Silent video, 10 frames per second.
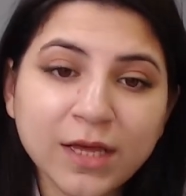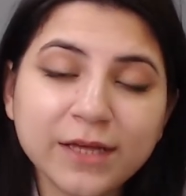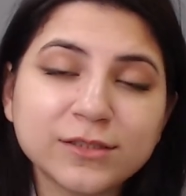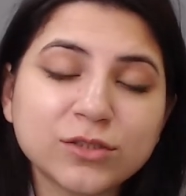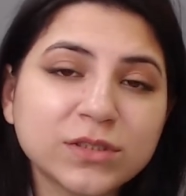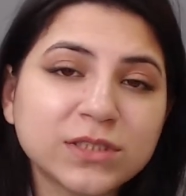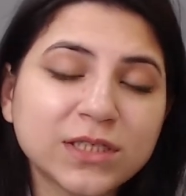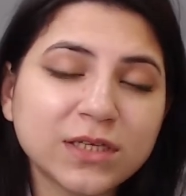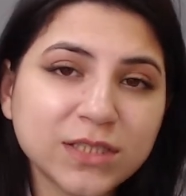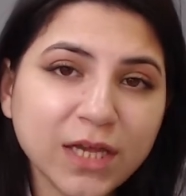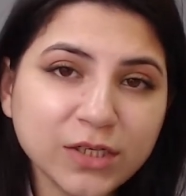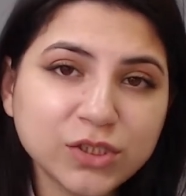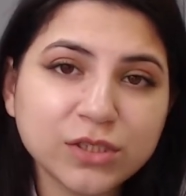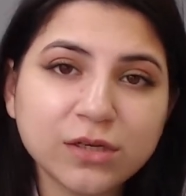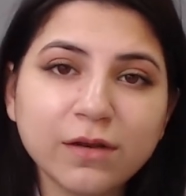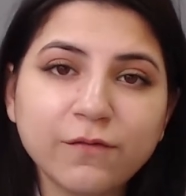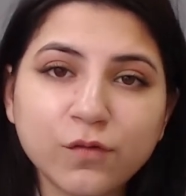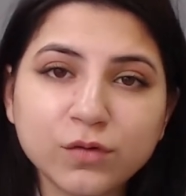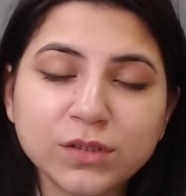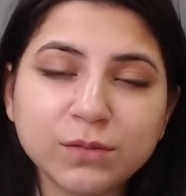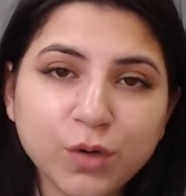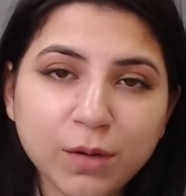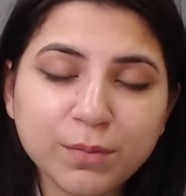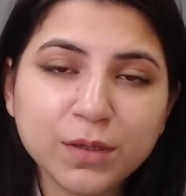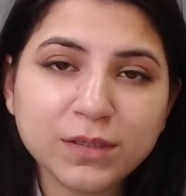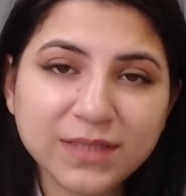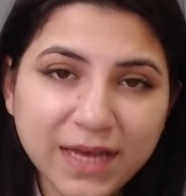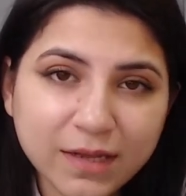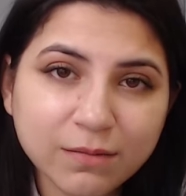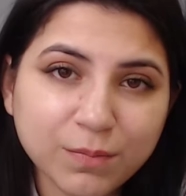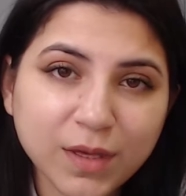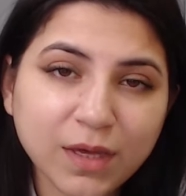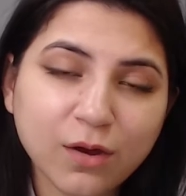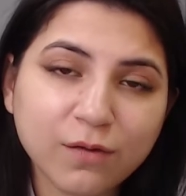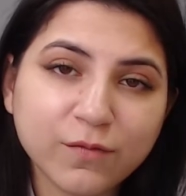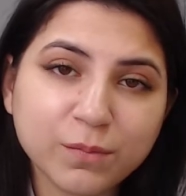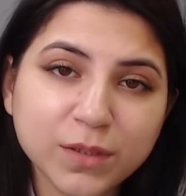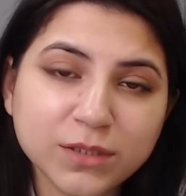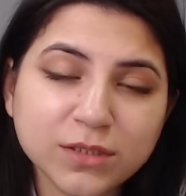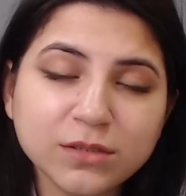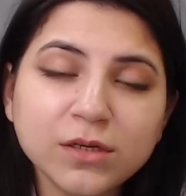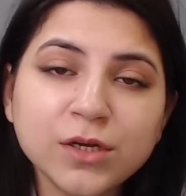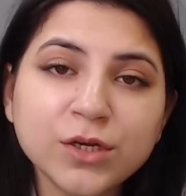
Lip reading: And so it's essential for the proper therapy of a person